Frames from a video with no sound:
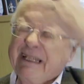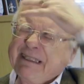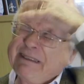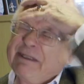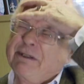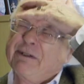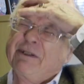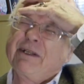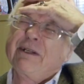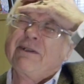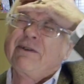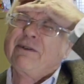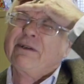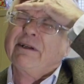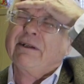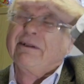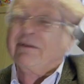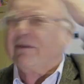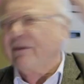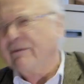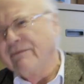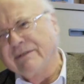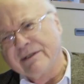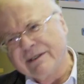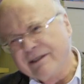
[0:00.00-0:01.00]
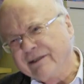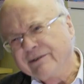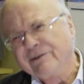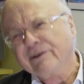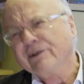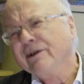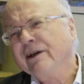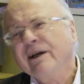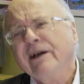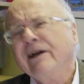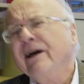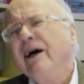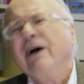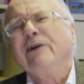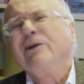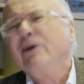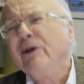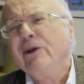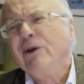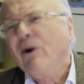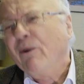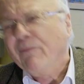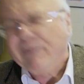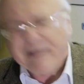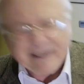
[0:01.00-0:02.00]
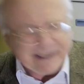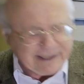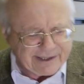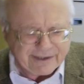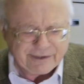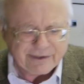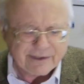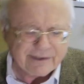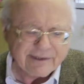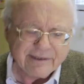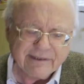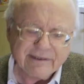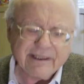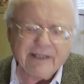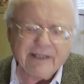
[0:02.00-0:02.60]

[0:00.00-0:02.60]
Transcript: that a digit or is it a denominator, you